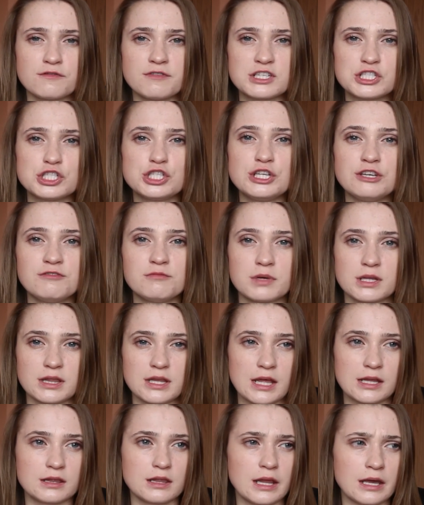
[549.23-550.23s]
of
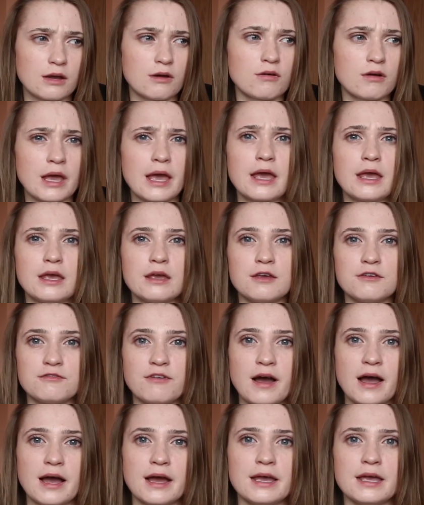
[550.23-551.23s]
achievement, that like, okay,
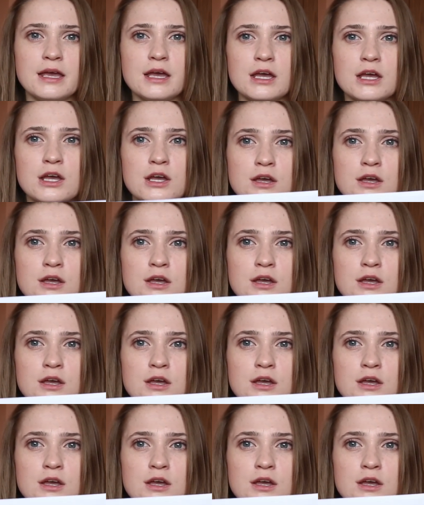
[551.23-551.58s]
if I